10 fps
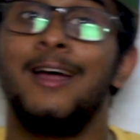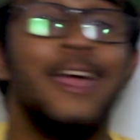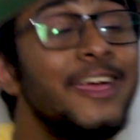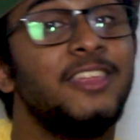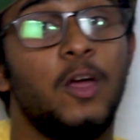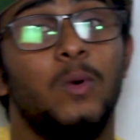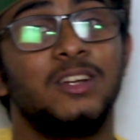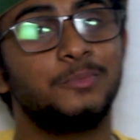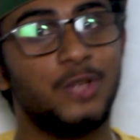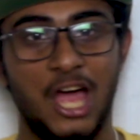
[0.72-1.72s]
Hey there,
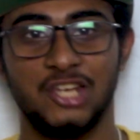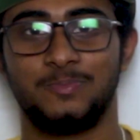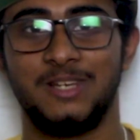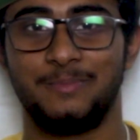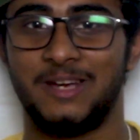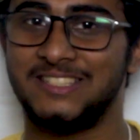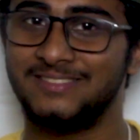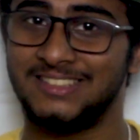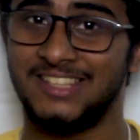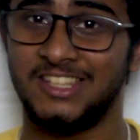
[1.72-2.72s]
welcome to HashPlay.
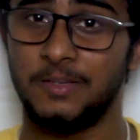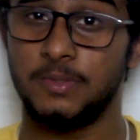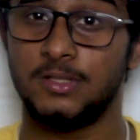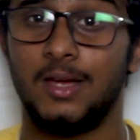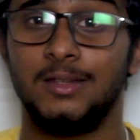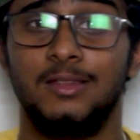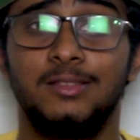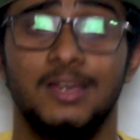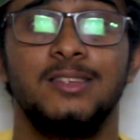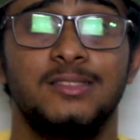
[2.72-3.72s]
Myself Siddharth Hariprasad
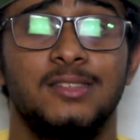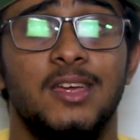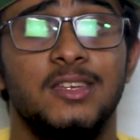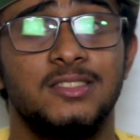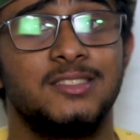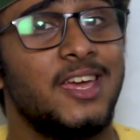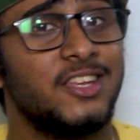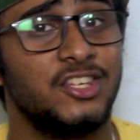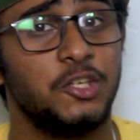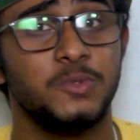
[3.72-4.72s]
and this is
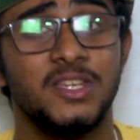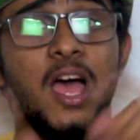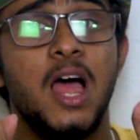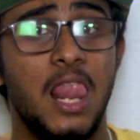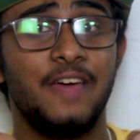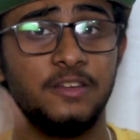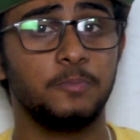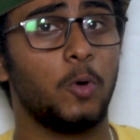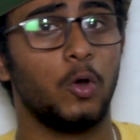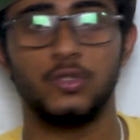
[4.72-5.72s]
Tech News
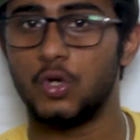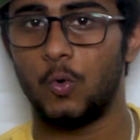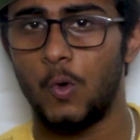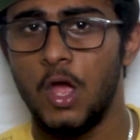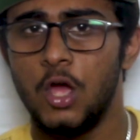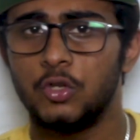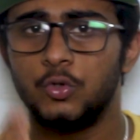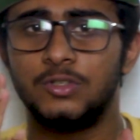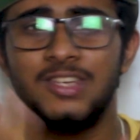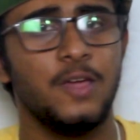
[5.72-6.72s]
11.0.
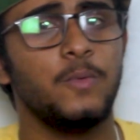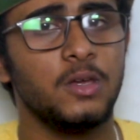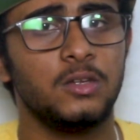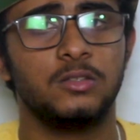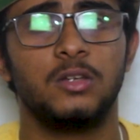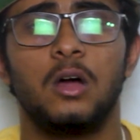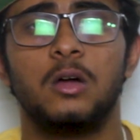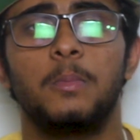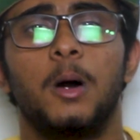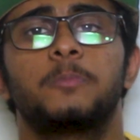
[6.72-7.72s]
Today we're going to
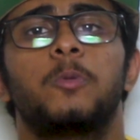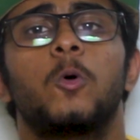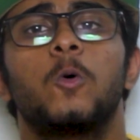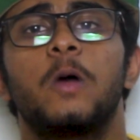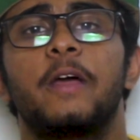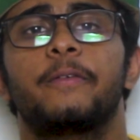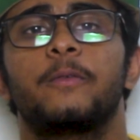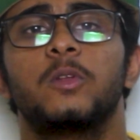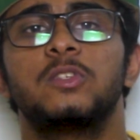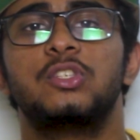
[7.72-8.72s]
talk about Poco
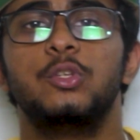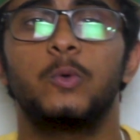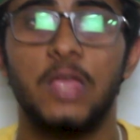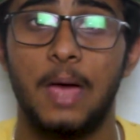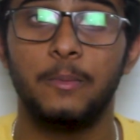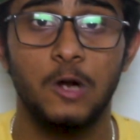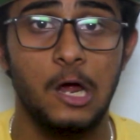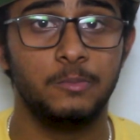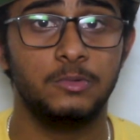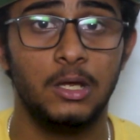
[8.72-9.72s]
F1's new
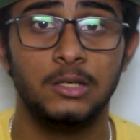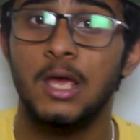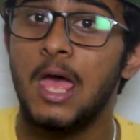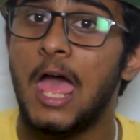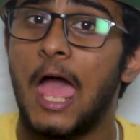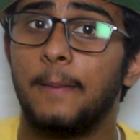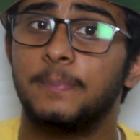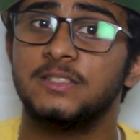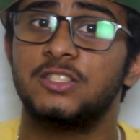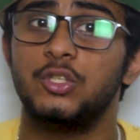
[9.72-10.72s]
camera update,
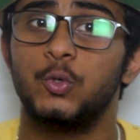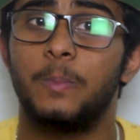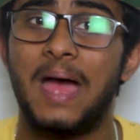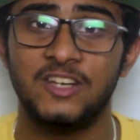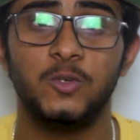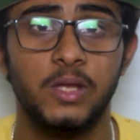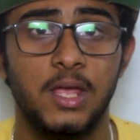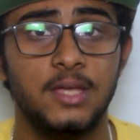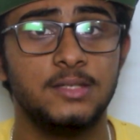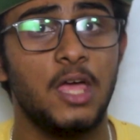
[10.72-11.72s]
Apple's new battery
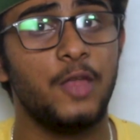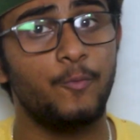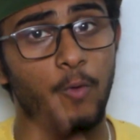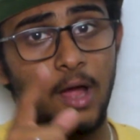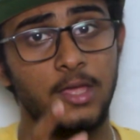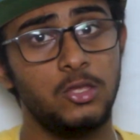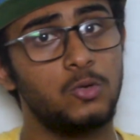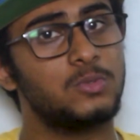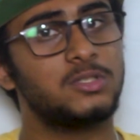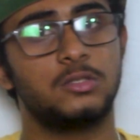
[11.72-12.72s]
case, and why
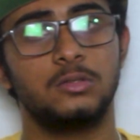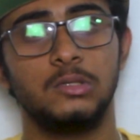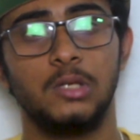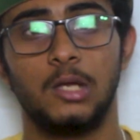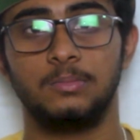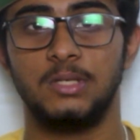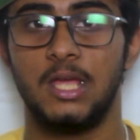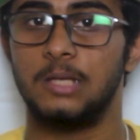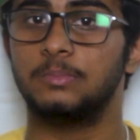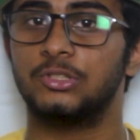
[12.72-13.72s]
you will soon not
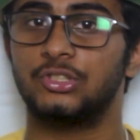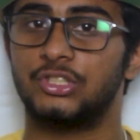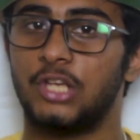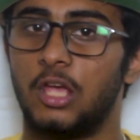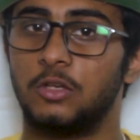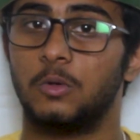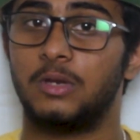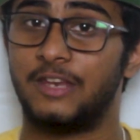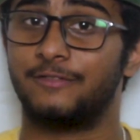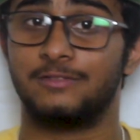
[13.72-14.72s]
be able to share your
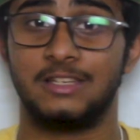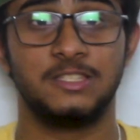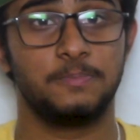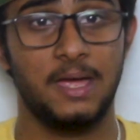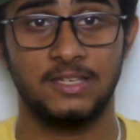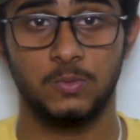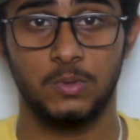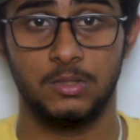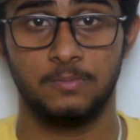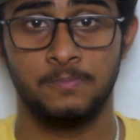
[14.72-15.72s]
Netflix
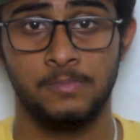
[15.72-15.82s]
password.